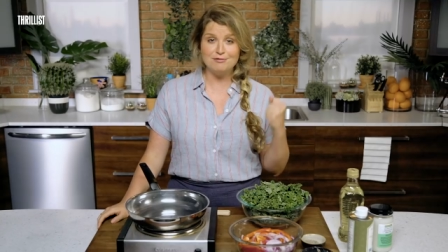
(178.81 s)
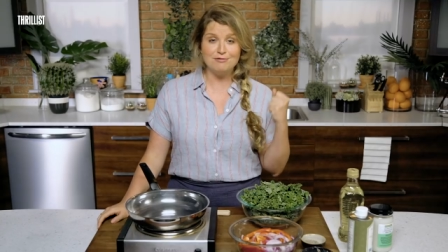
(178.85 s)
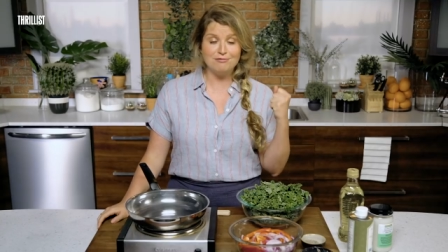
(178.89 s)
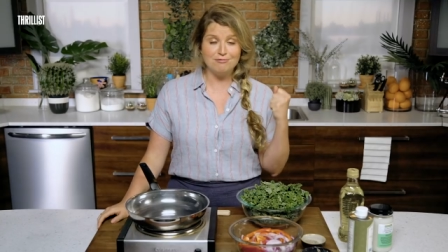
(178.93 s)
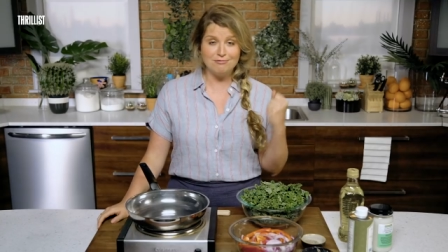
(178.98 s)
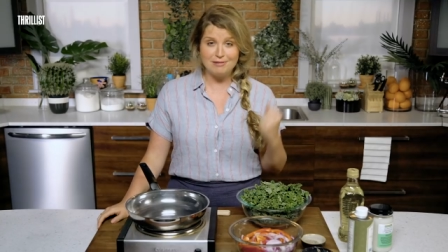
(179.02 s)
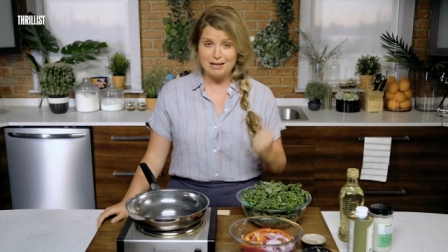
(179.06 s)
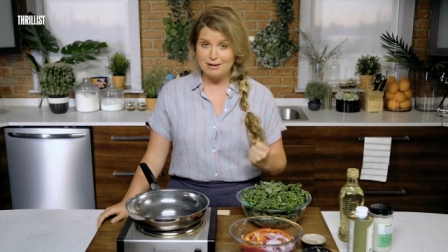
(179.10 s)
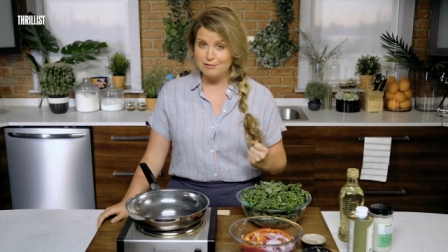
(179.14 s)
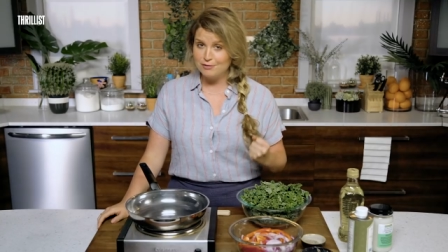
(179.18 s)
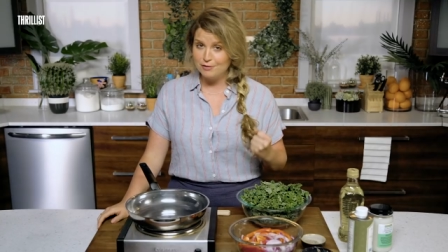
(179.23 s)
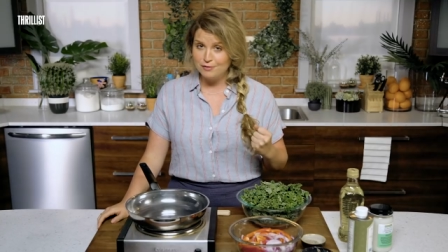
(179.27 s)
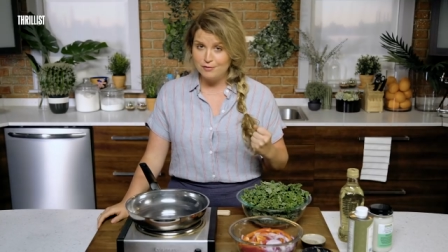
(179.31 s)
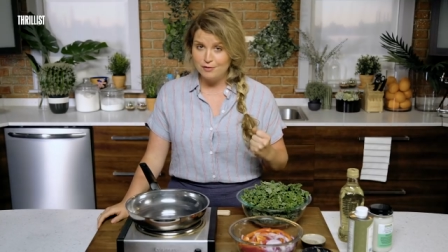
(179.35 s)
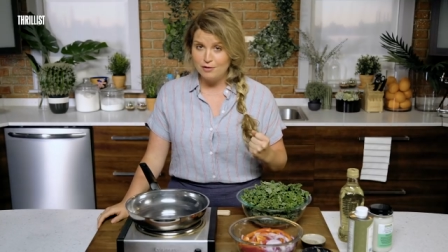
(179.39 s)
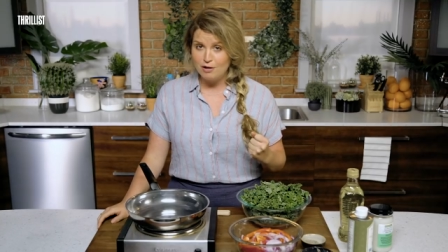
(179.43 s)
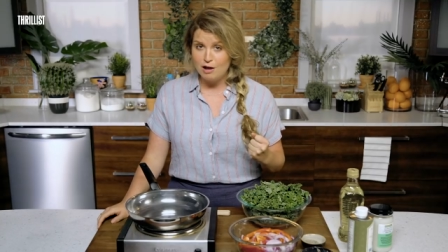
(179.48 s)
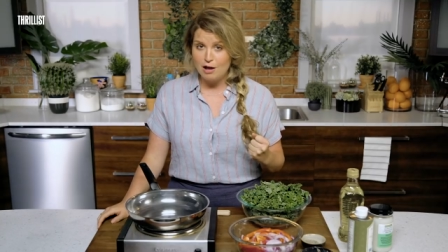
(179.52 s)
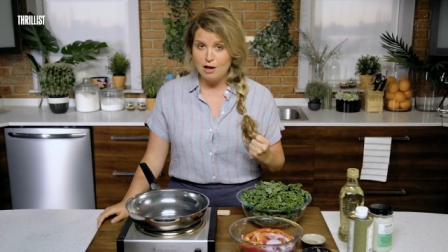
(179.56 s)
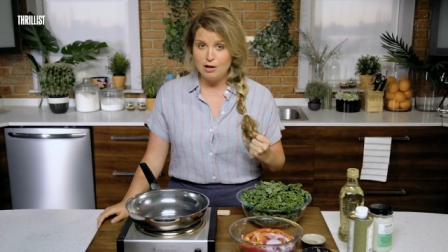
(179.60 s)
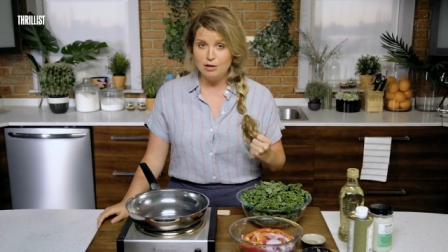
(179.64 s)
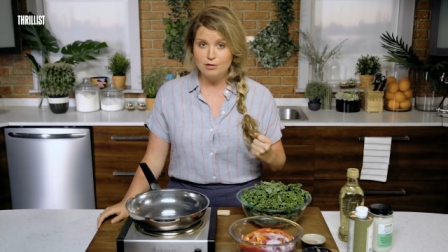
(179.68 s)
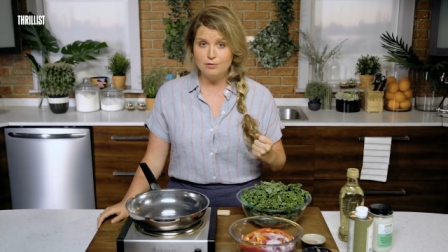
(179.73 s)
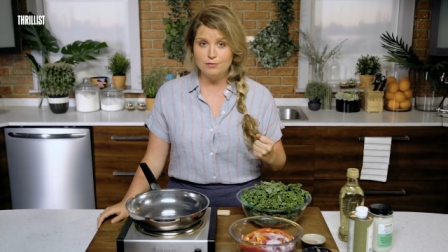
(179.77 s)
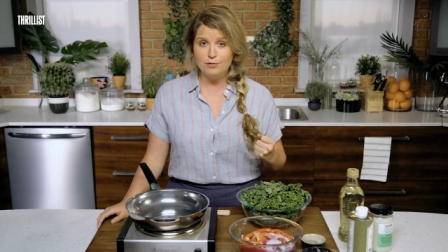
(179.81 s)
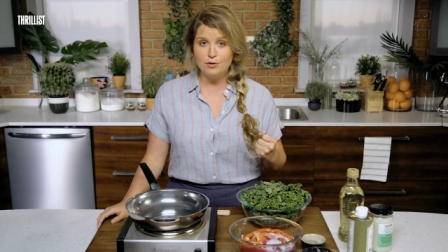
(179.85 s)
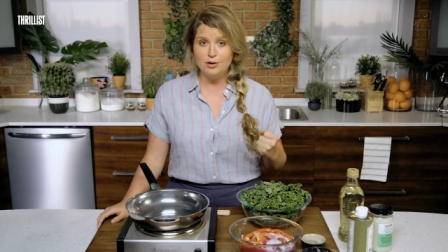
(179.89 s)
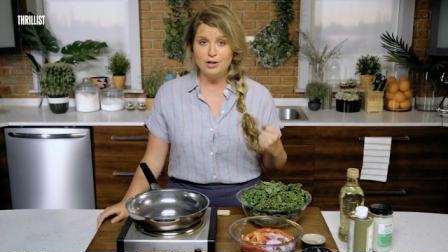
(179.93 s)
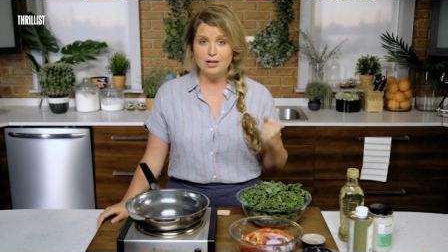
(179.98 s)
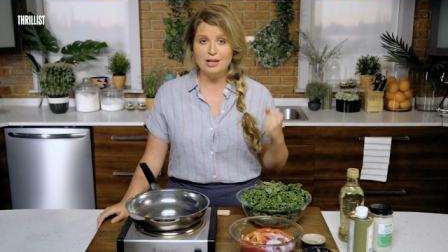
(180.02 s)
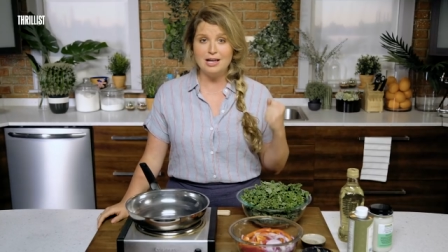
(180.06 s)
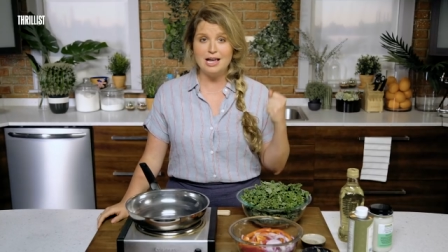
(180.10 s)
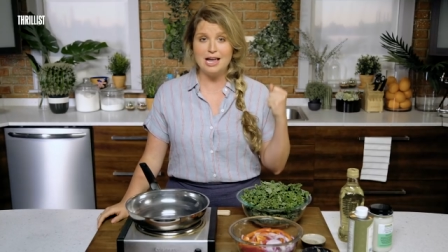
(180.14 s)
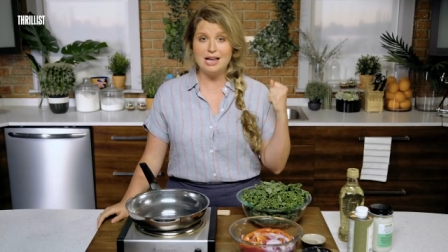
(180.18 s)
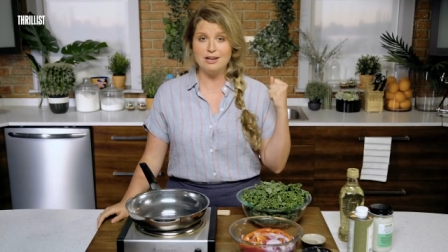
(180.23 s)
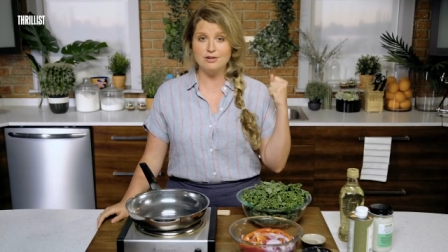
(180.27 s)
flavorful olive
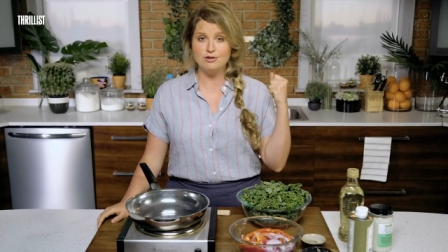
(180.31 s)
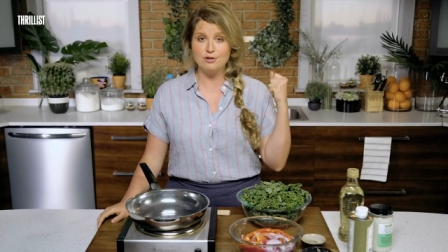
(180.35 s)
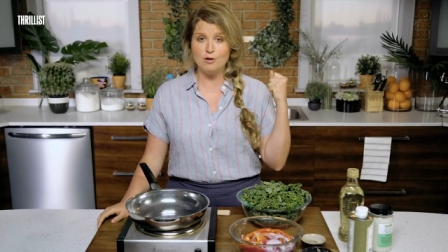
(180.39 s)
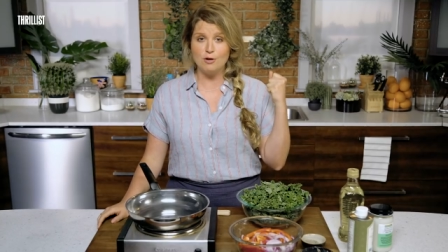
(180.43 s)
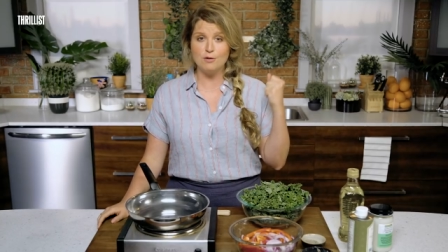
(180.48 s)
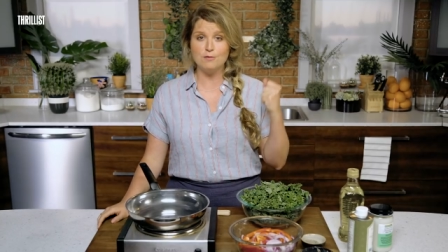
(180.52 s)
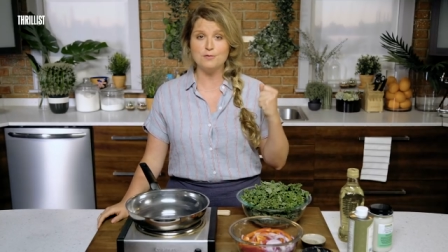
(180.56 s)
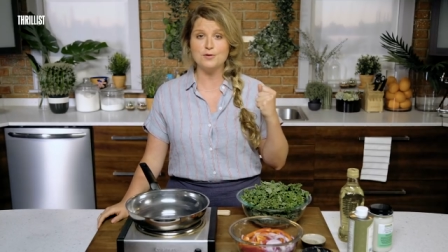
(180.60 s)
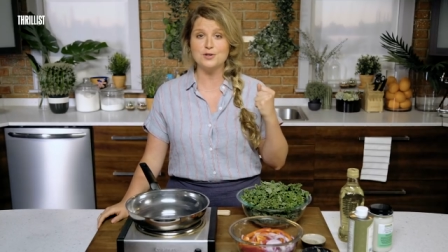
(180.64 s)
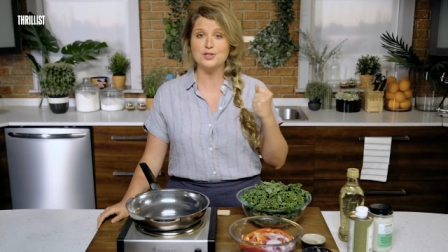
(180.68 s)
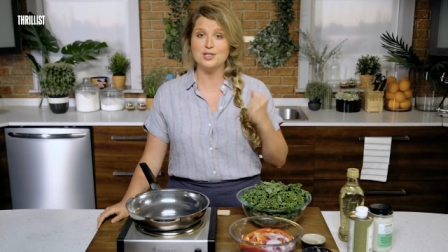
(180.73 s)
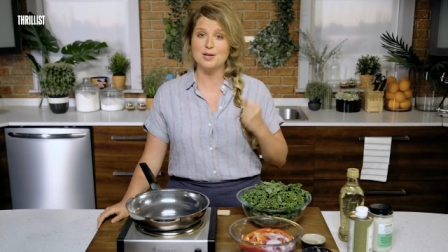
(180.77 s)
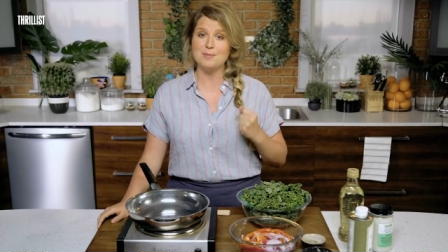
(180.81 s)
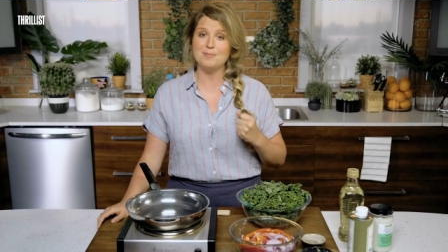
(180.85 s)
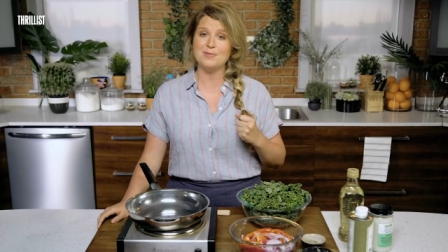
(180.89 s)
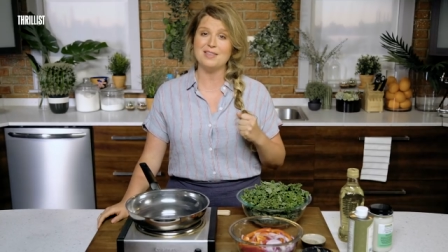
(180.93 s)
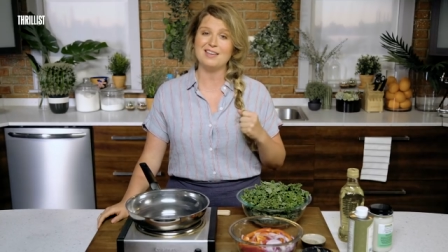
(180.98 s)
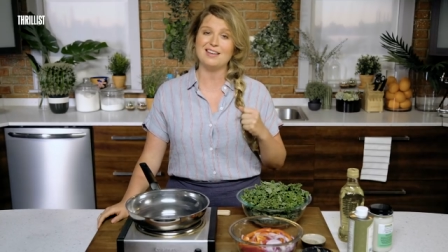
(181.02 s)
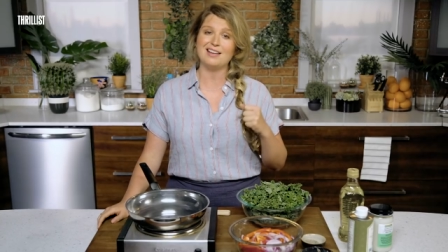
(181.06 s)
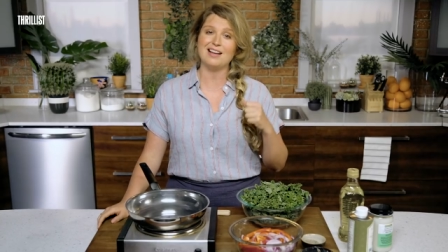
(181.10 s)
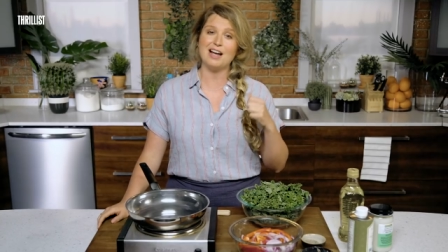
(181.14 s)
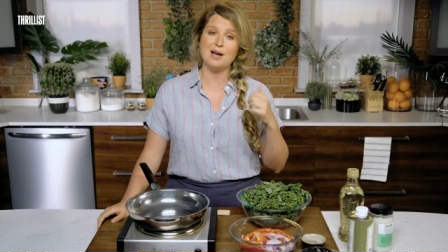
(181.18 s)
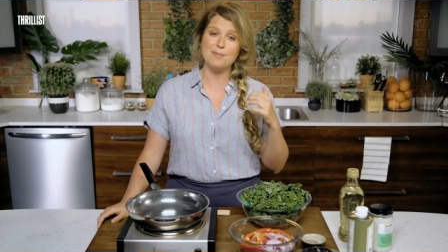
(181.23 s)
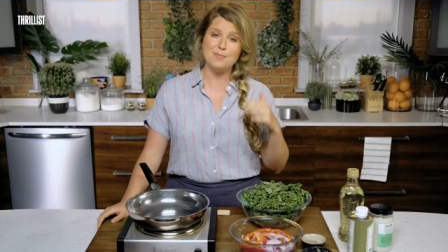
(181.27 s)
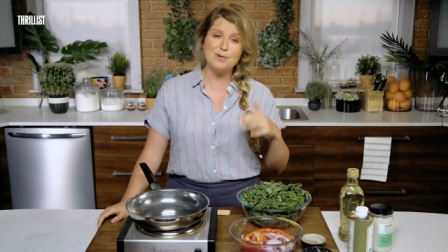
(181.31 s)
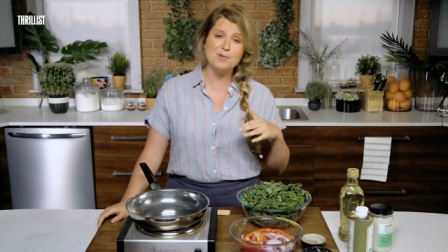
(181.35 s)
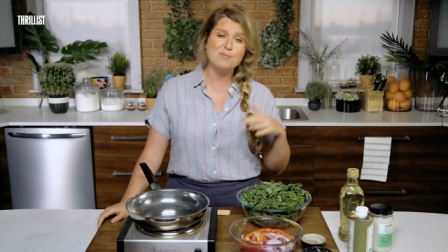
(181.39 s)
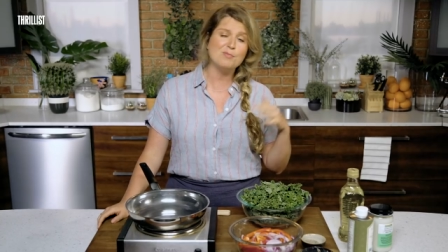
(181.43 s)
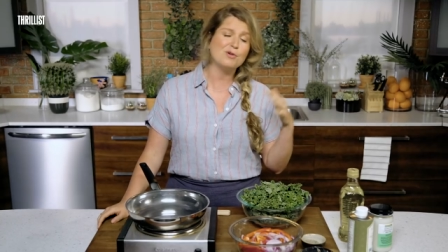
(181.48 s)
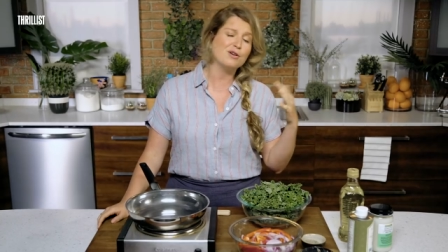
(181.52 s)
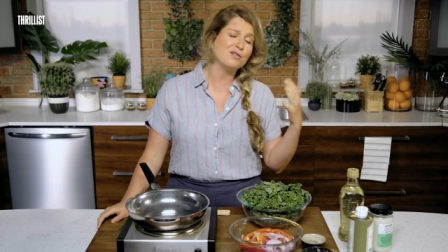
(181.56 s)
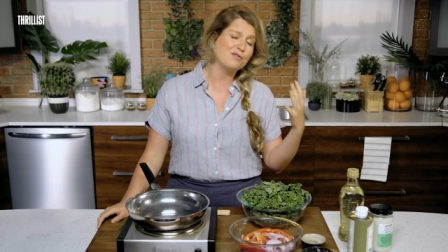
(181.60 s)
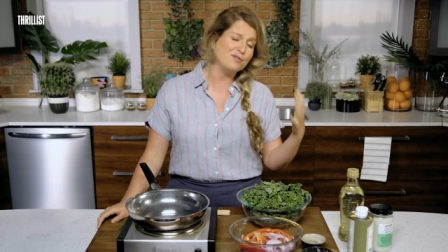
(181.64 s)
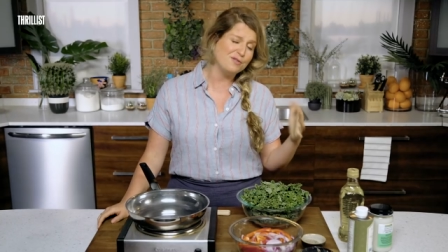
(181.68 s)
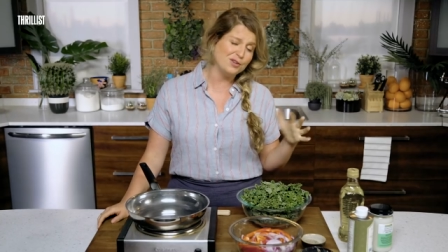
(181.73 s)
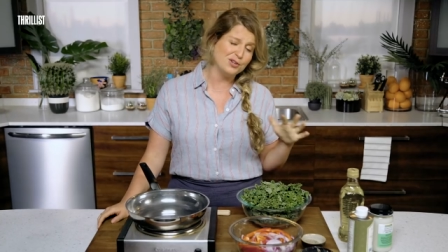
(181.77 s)
oil and go for something a bit
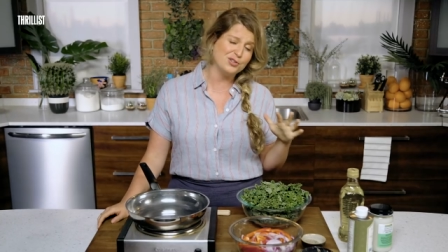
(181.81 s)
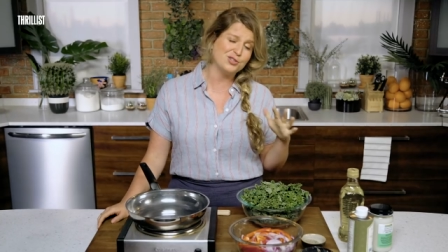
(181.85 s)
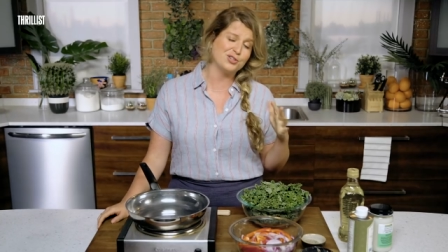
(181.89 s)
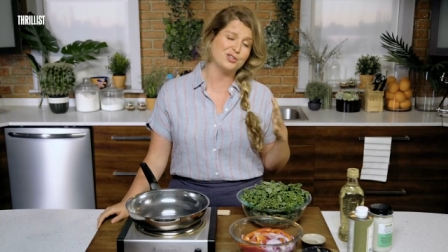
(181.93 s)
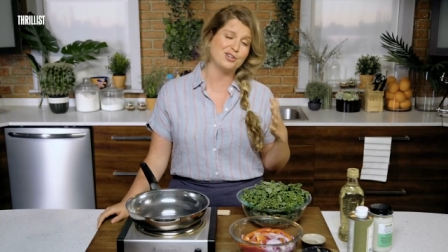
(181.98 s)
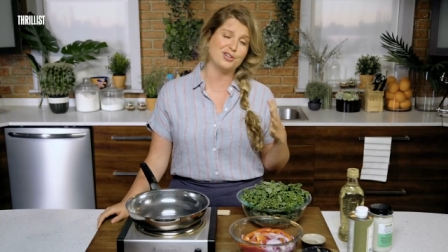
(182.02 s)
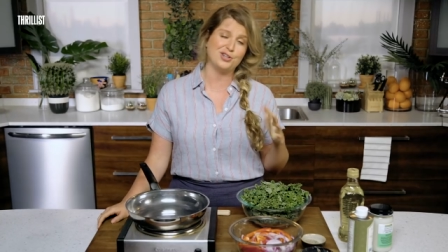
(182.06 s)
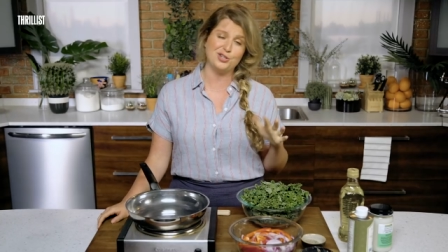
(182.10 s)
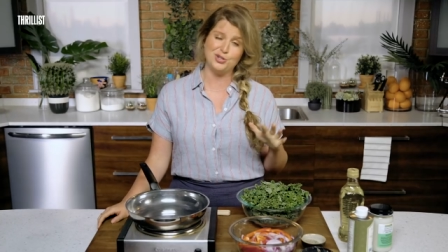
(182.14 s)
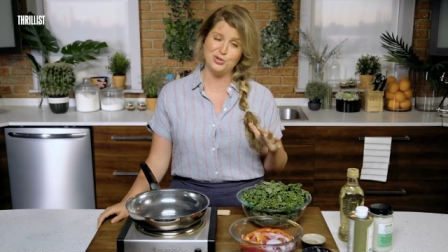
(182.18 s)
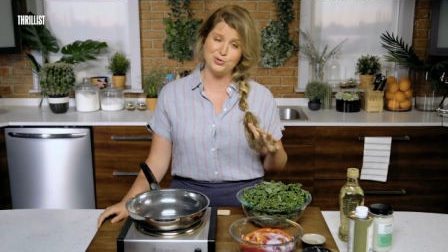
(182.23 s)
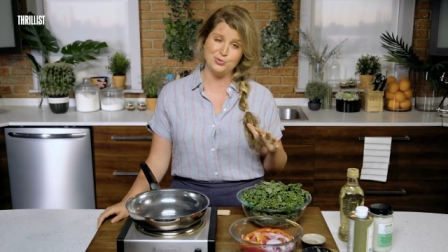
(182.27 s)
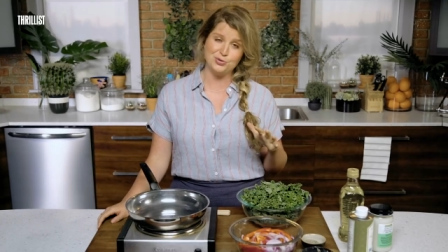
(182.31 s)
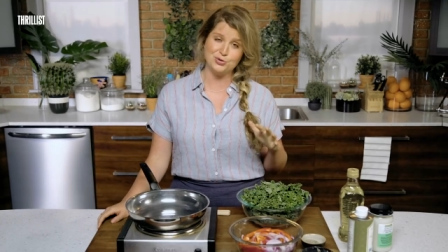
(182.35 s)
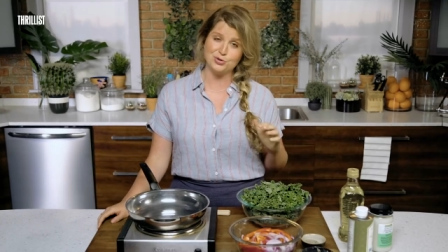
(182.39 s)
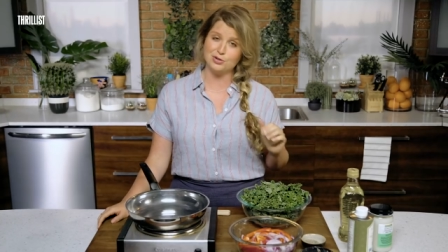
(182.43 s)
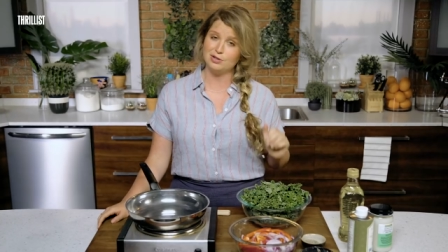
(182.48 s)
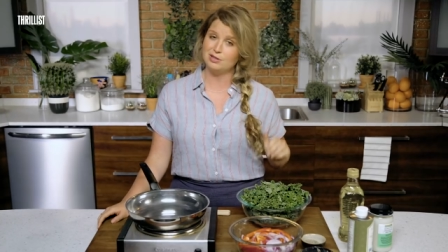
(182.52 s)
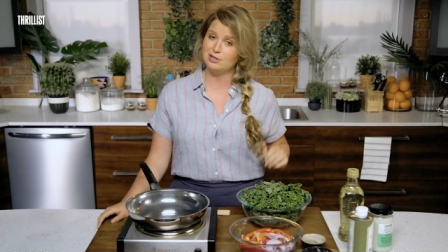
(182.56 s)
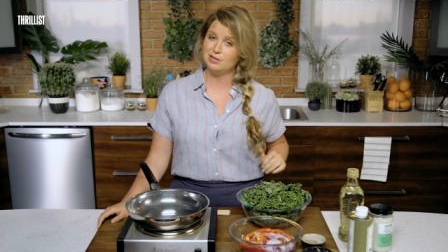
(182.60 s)
more filtered and neutral.